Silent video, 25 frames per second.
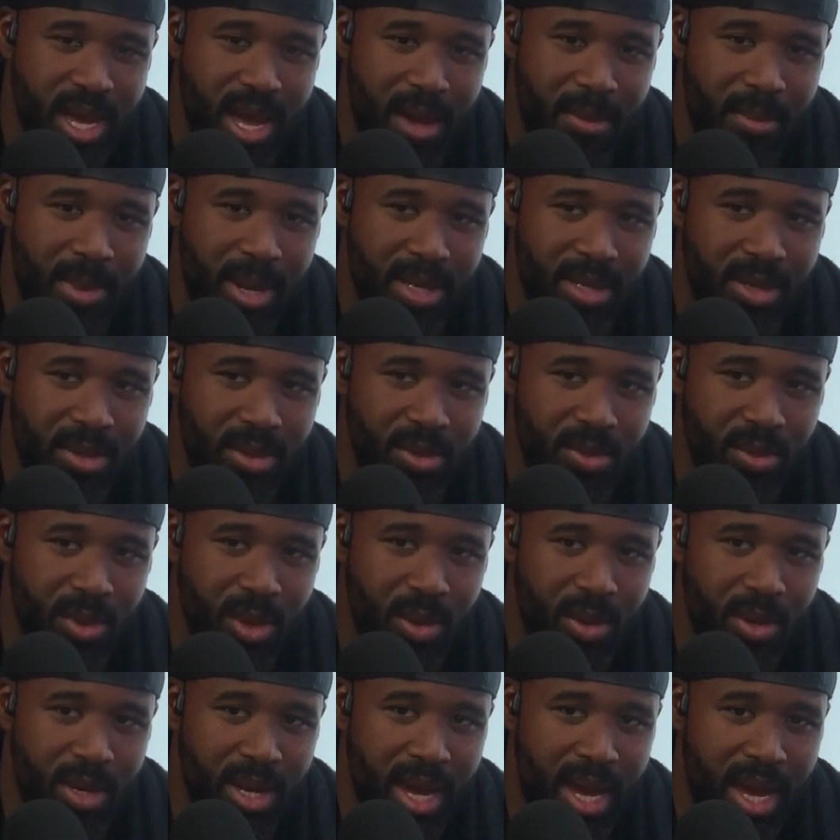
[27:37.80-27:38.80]
my dudes were
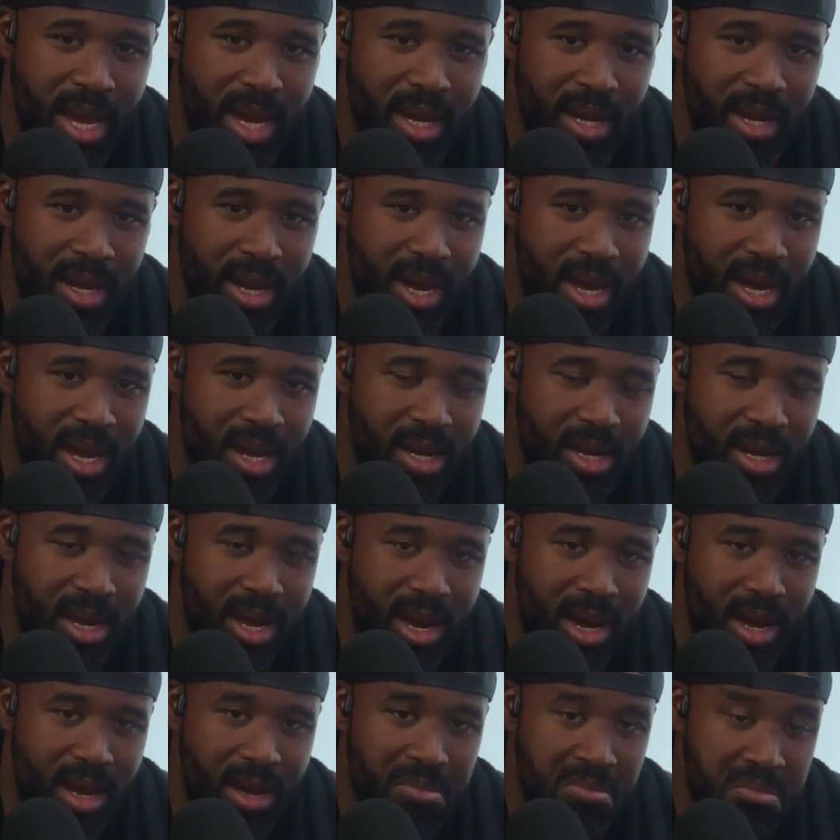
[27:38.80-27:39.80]
okay. And
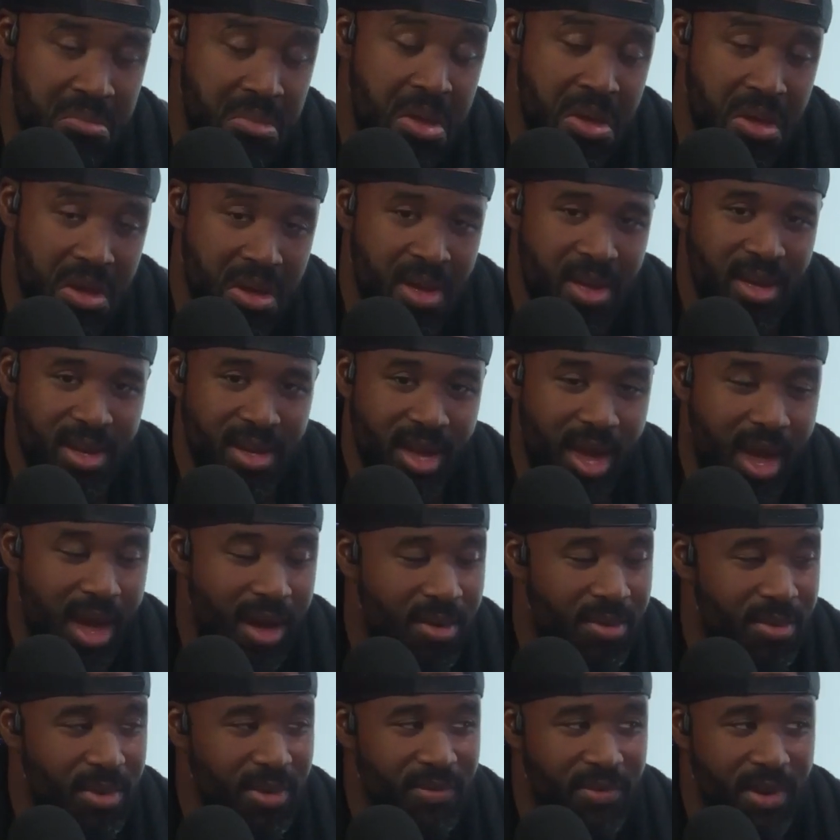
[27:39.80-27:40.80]

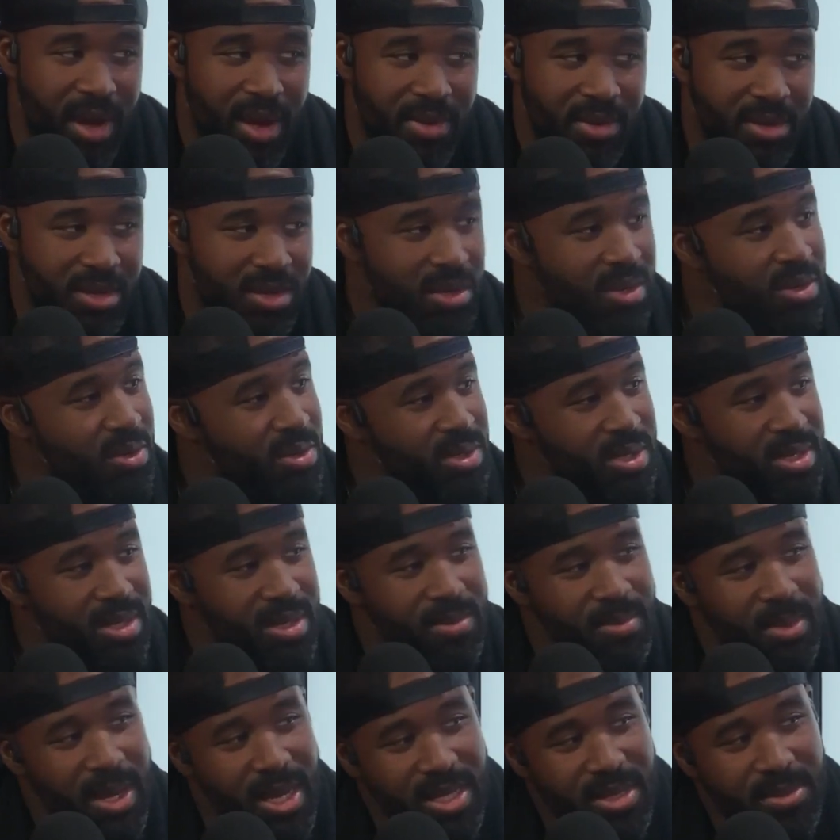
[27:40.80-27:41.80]
we found the dudes
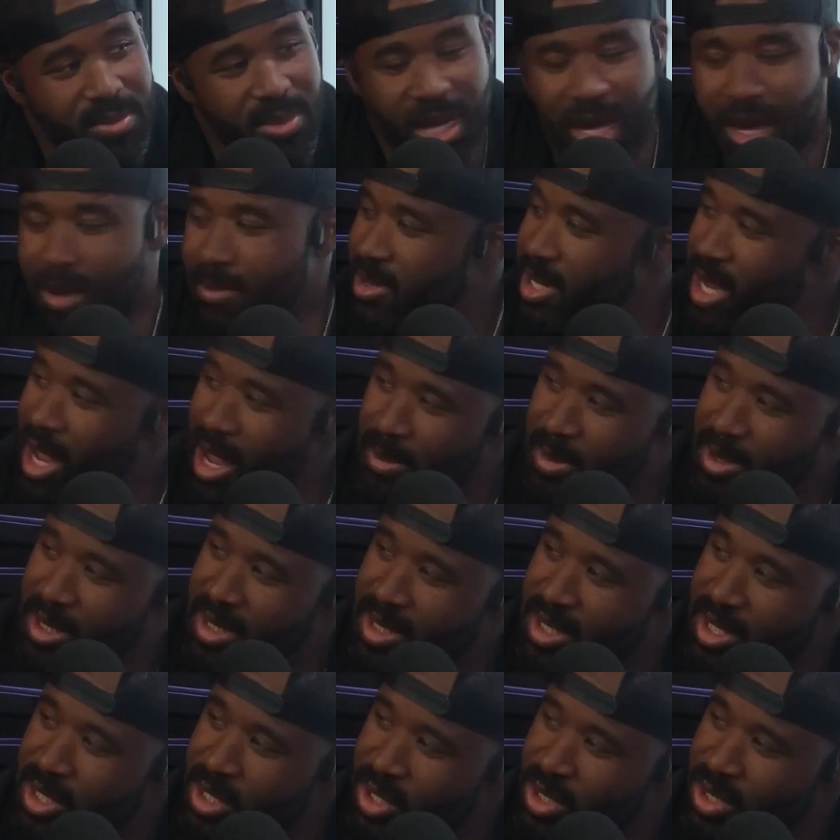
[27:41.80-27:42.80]
and made some game time
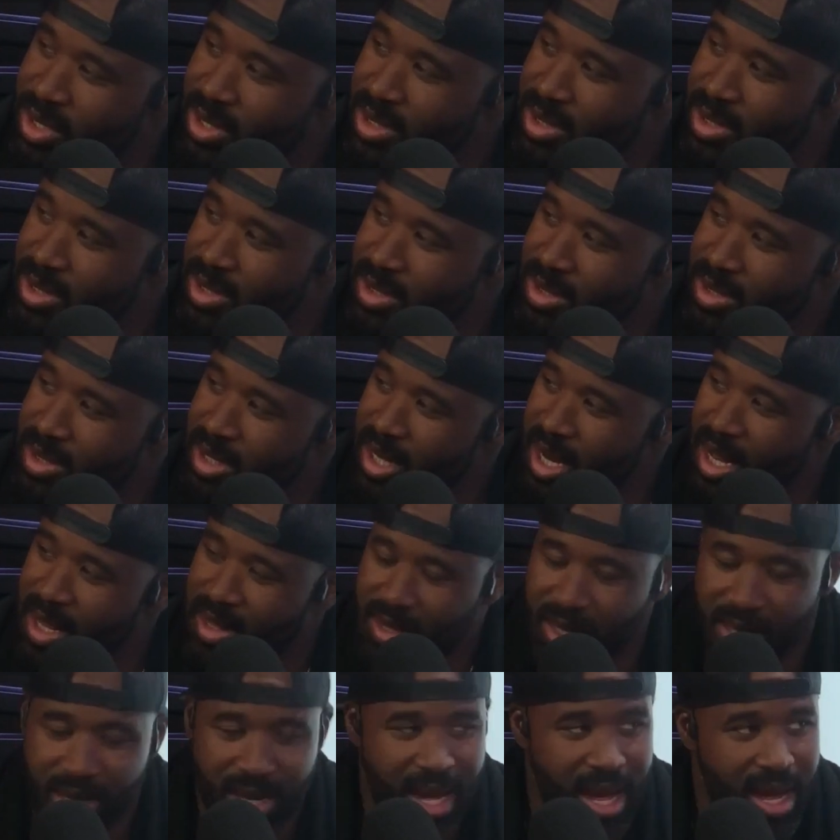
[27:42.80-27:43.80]
decisions that I
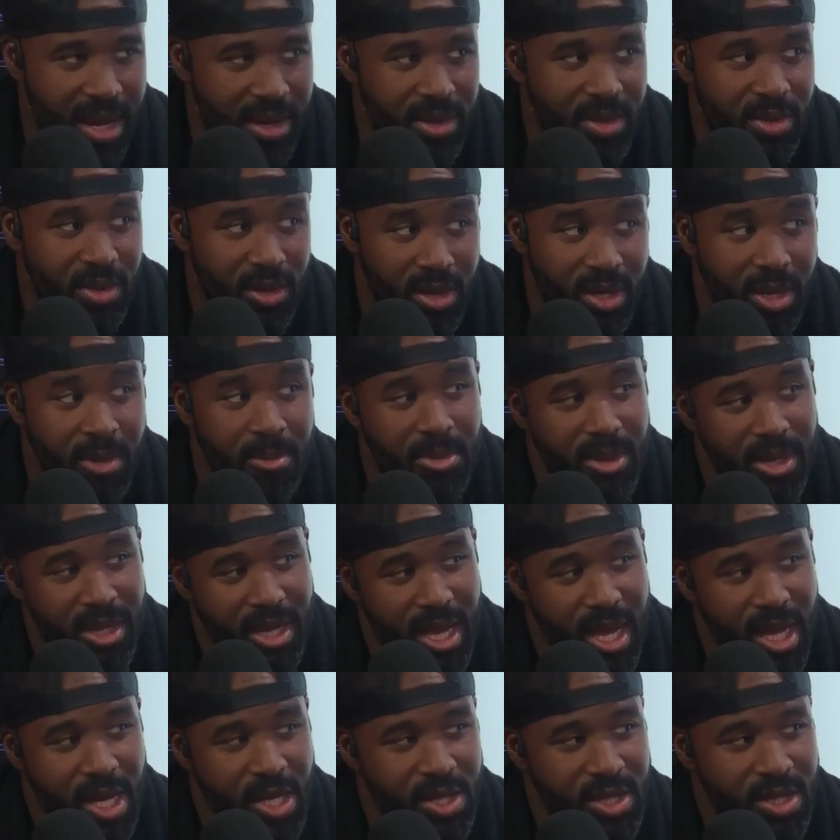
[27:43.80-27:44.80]
think had good
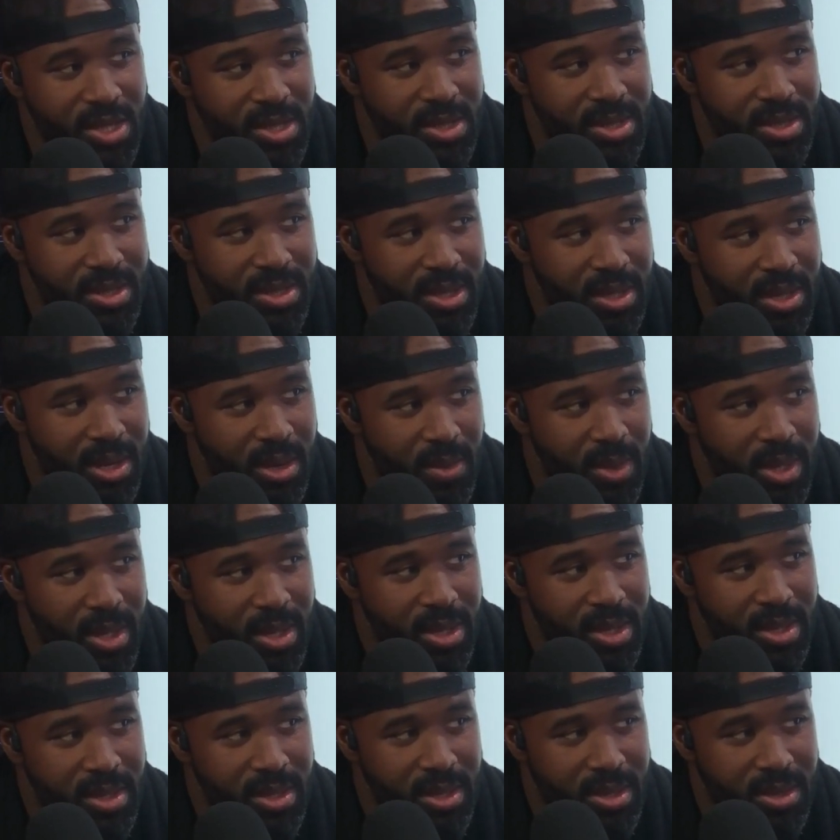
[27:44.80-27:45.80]
implications. We
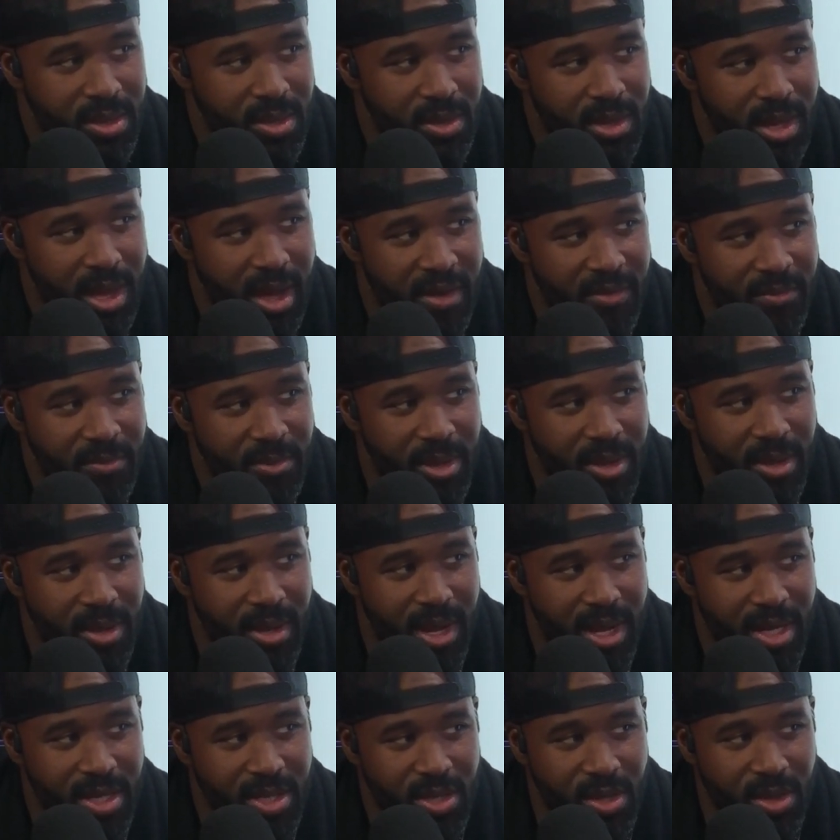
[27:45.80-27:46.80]
could have took their life, but
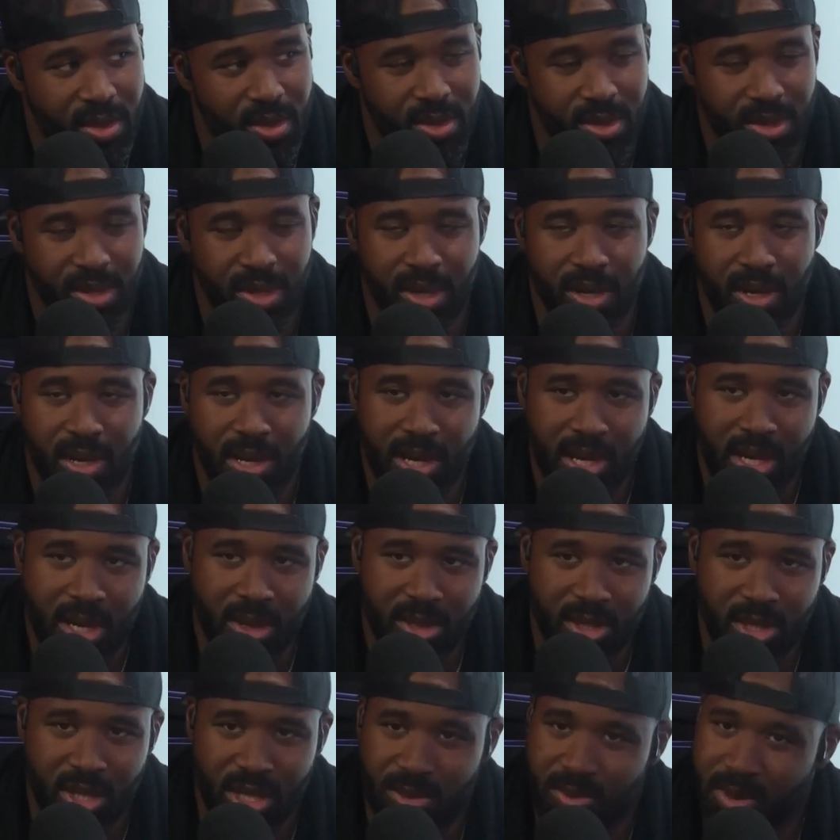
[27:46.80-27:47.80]
I chose,
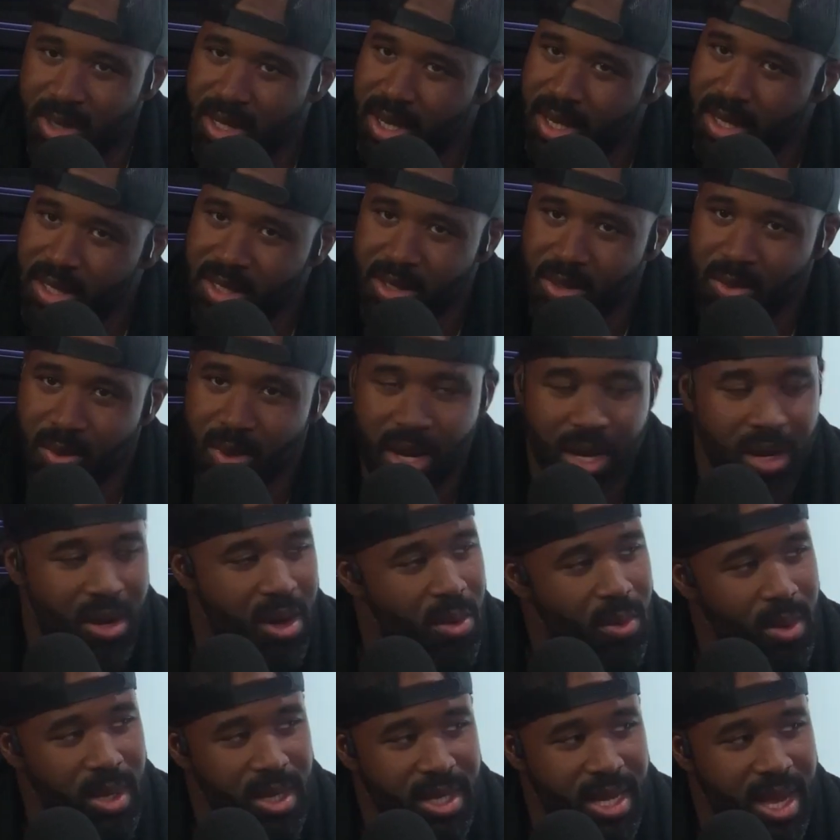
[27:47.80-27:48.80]
just because of the way it
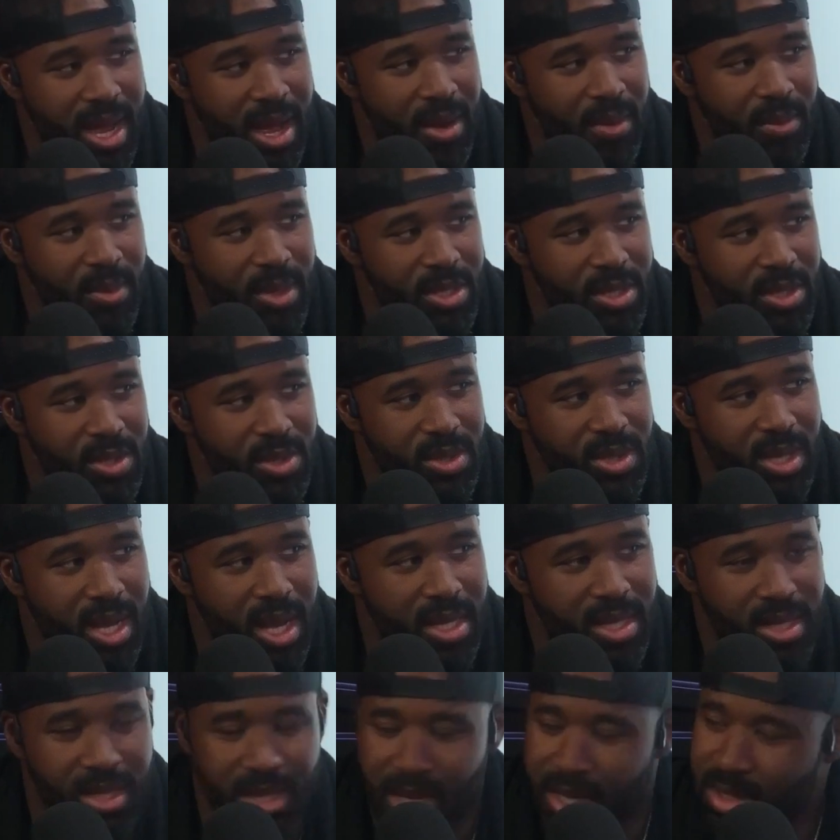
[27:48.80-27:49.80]
all went down, we chose
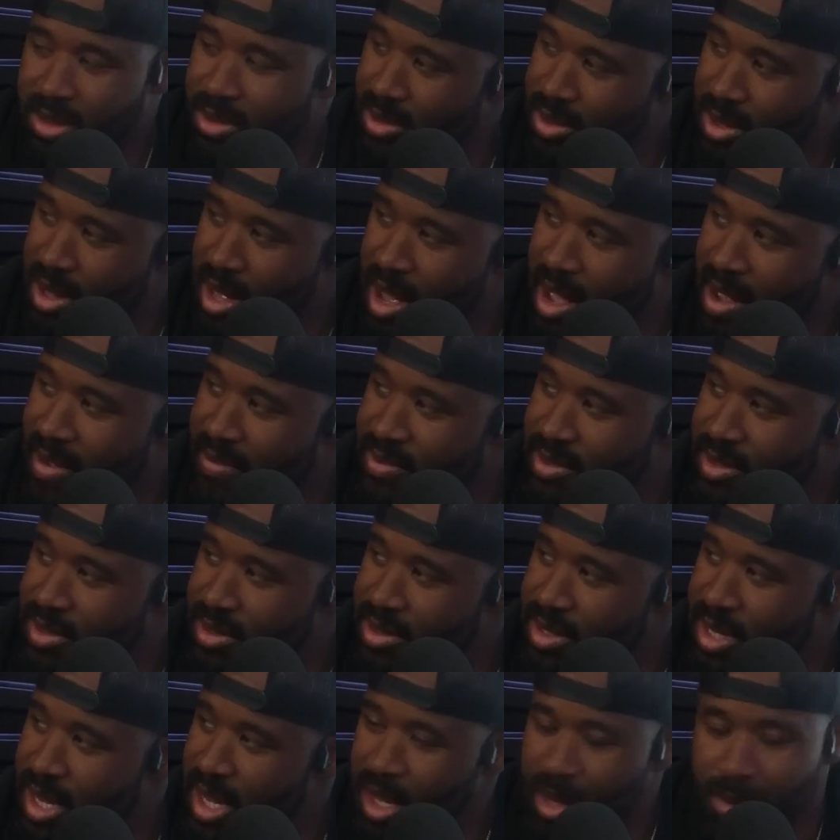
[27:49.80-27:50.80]
not to take their lives
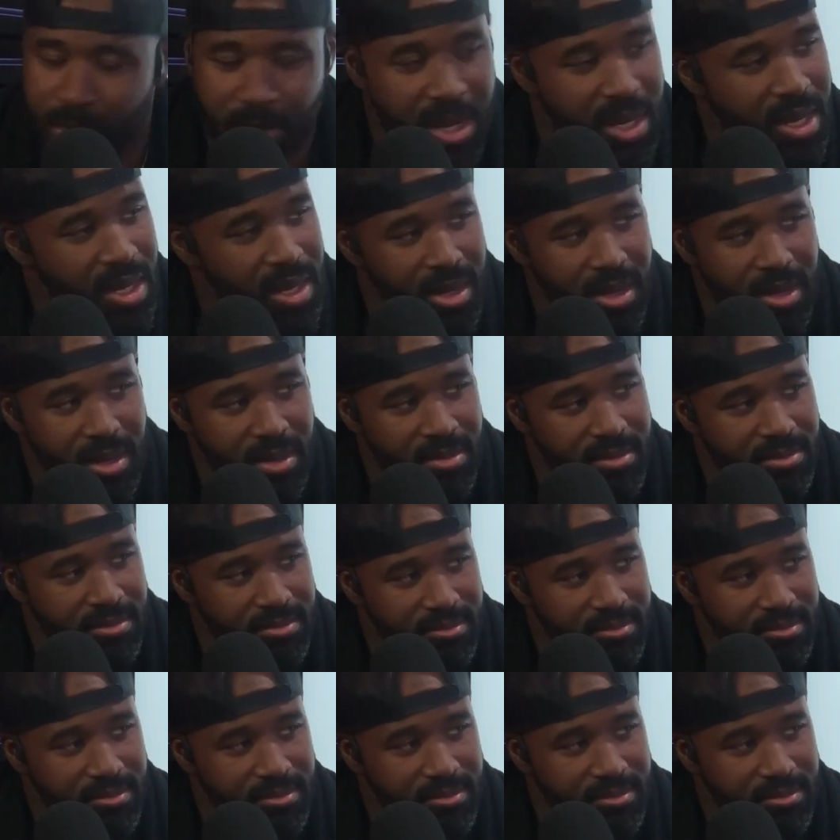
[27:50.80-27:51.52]
and take them in. And